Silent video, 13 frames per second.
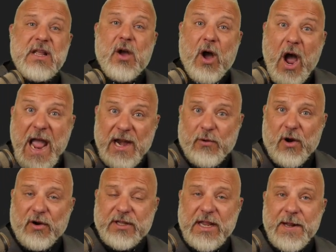
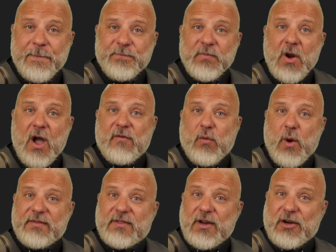hierarchy of
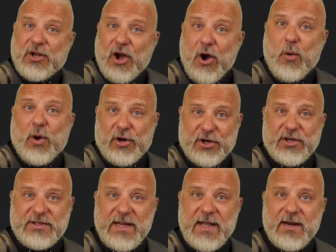what their coworker
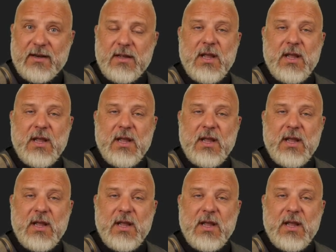did.